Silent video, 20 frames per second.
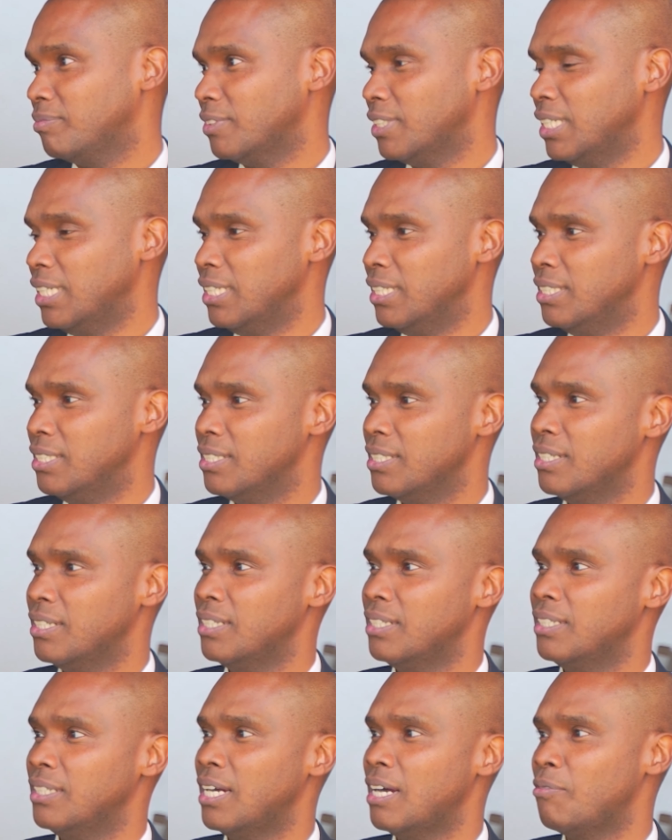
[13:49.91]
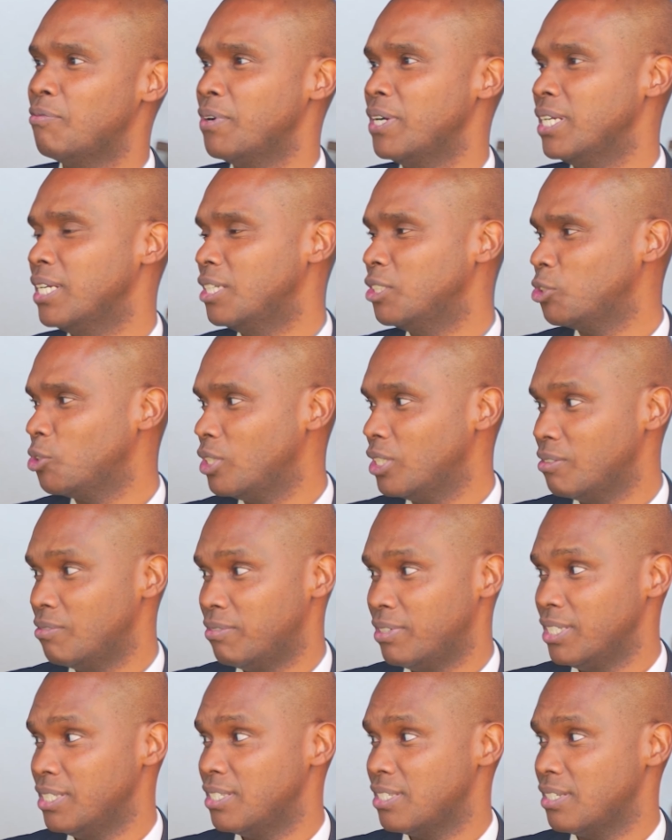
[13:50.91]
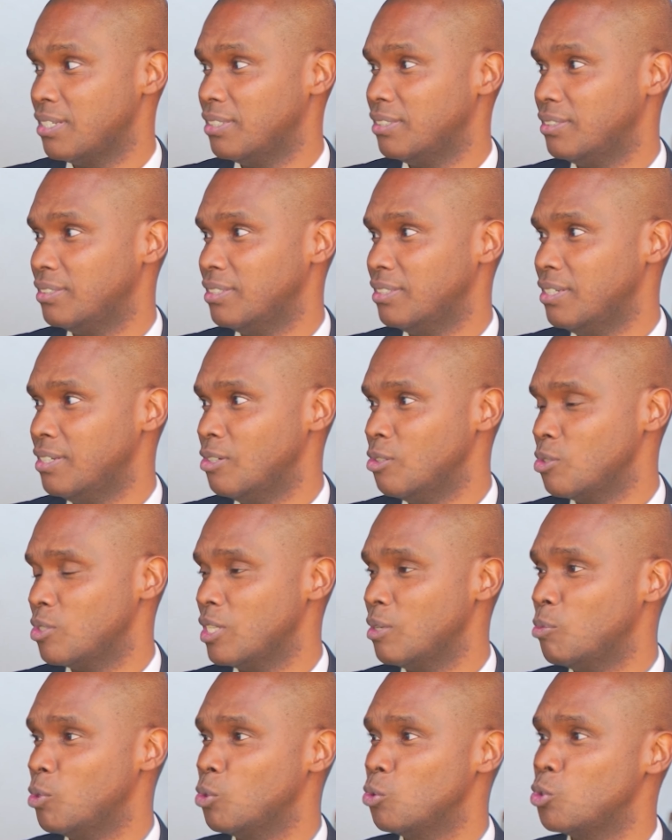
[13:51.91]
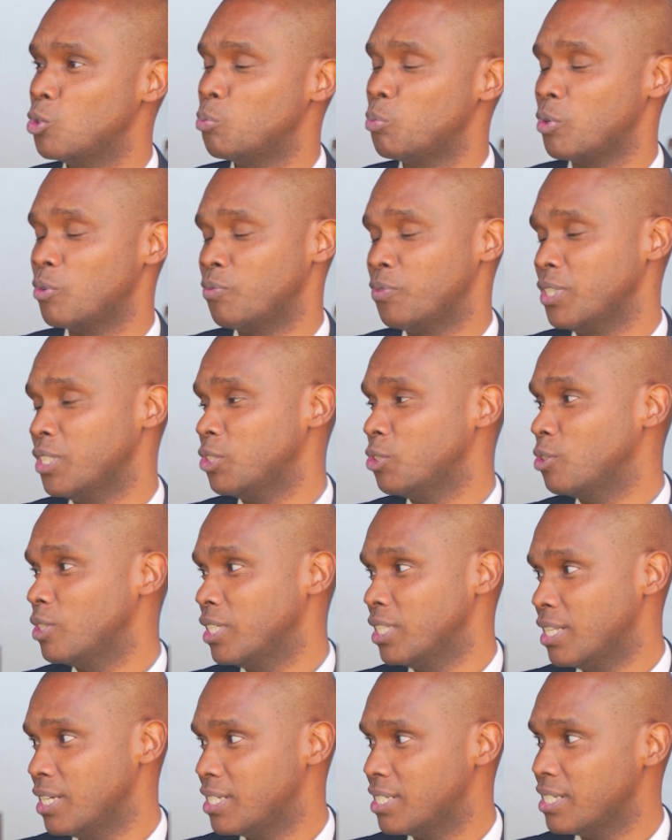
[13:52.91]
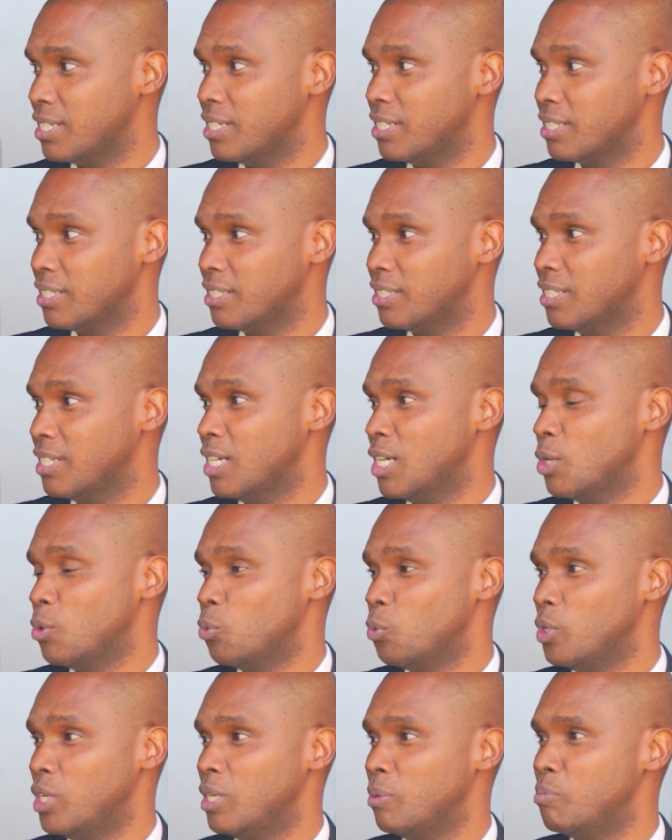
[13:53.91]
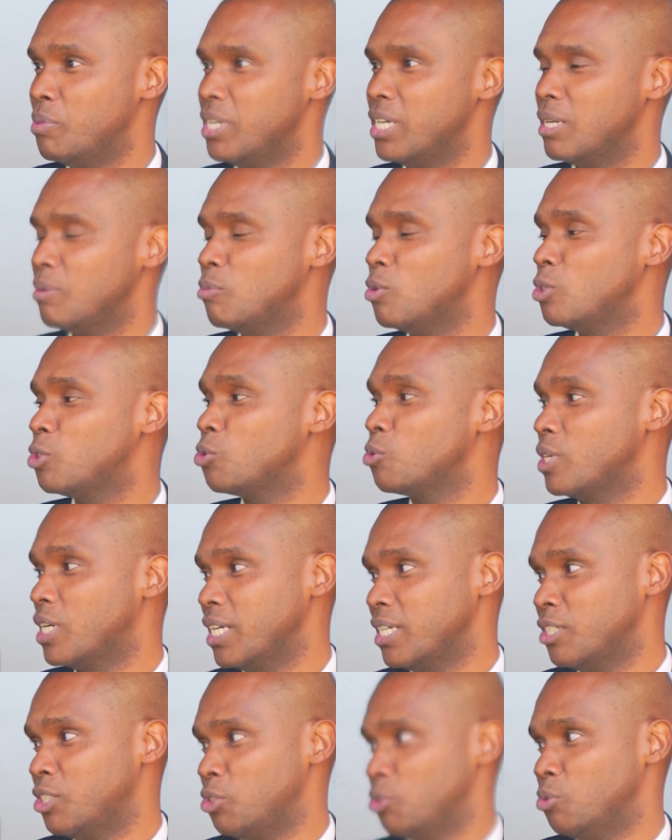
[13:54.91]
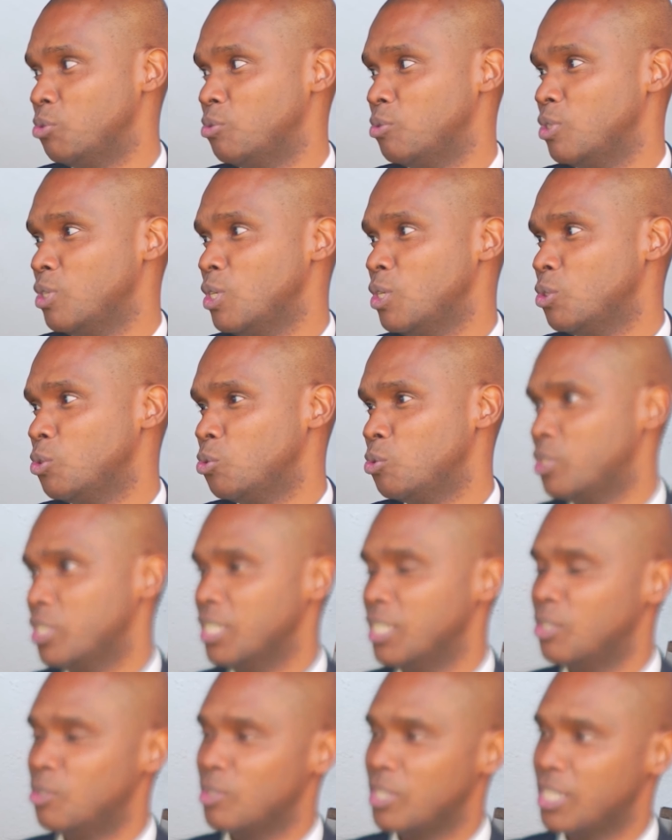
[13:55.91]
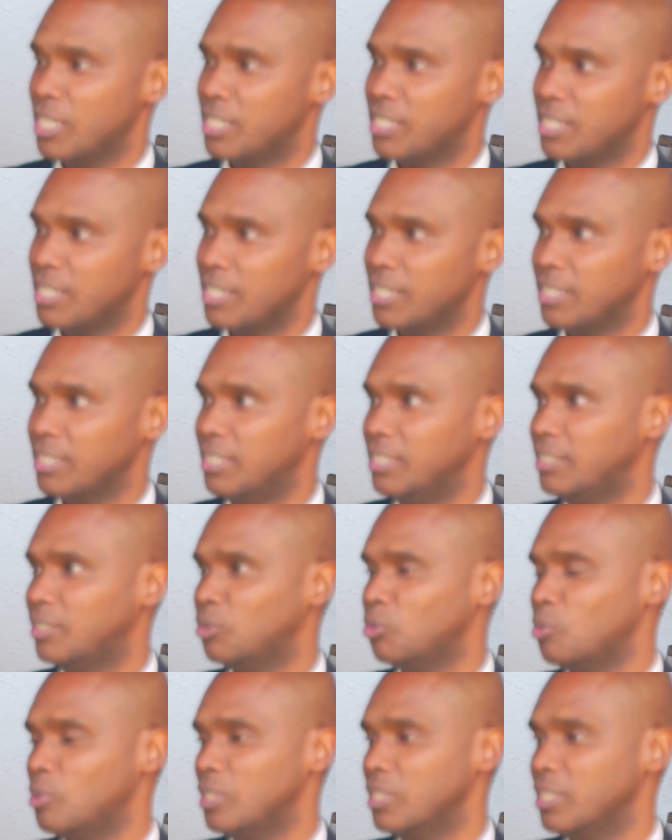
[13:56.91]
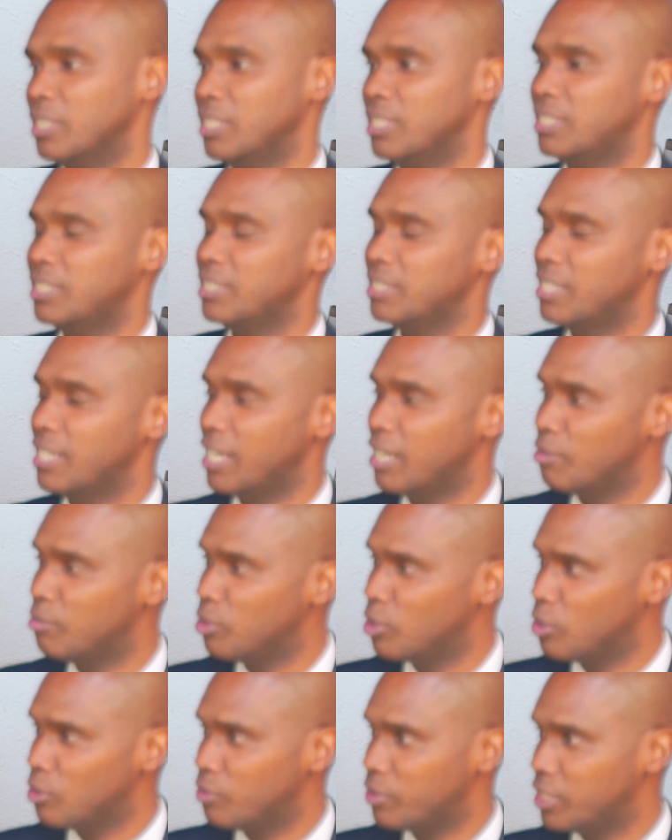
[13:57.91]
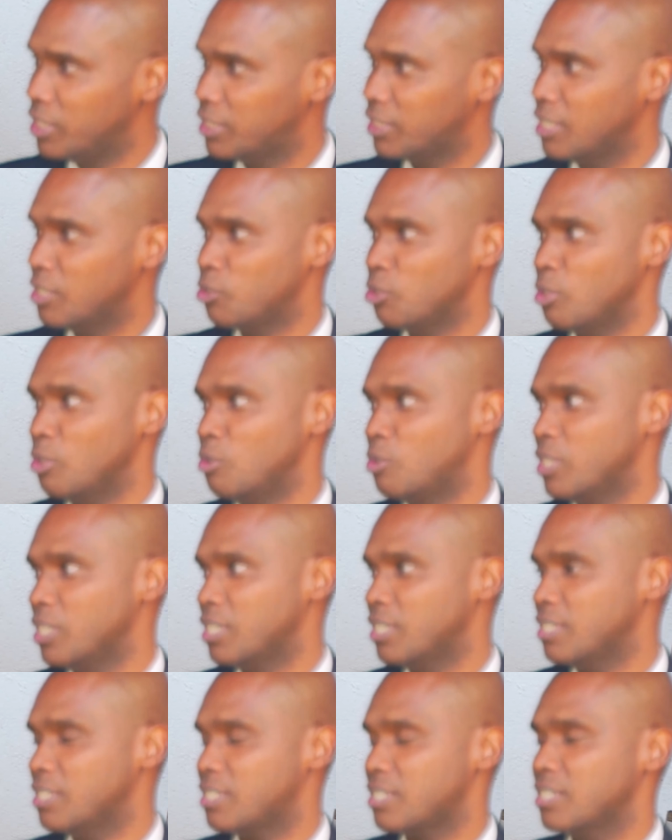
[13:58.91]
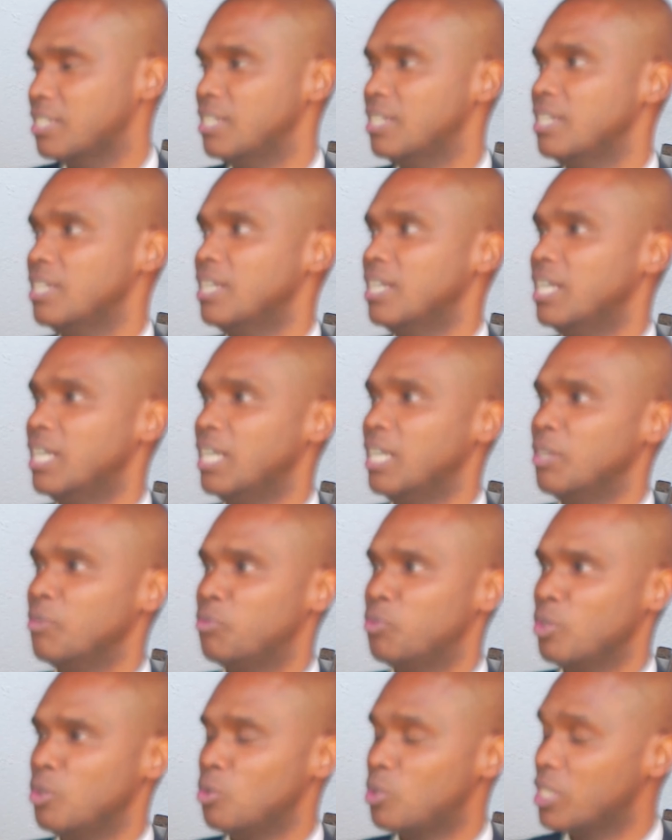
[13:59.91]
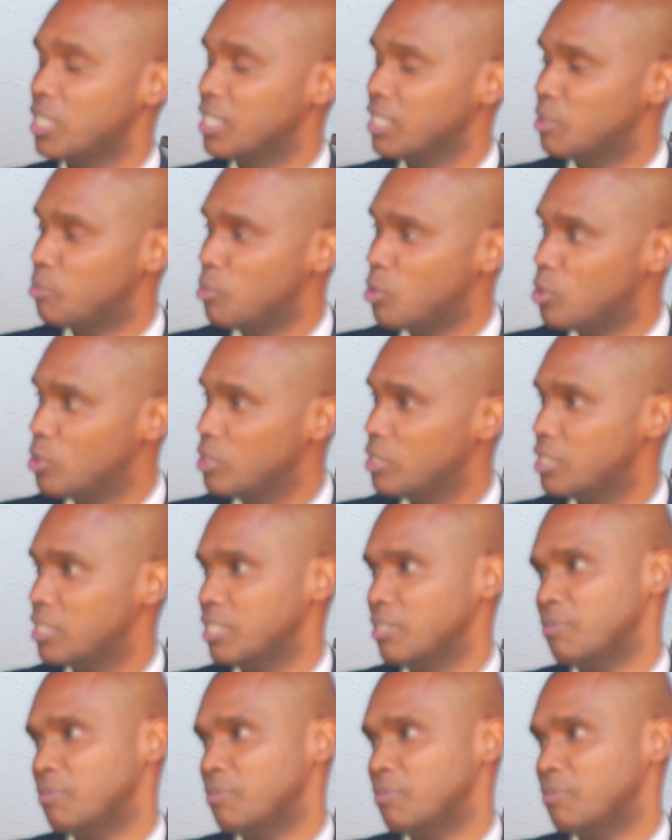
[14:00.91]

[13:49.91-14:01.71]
And a financial advisor, someone who's professional in that area, will be able to guide you, to tell you that this is the level of risk that you're looking at. If you're looking at bonds,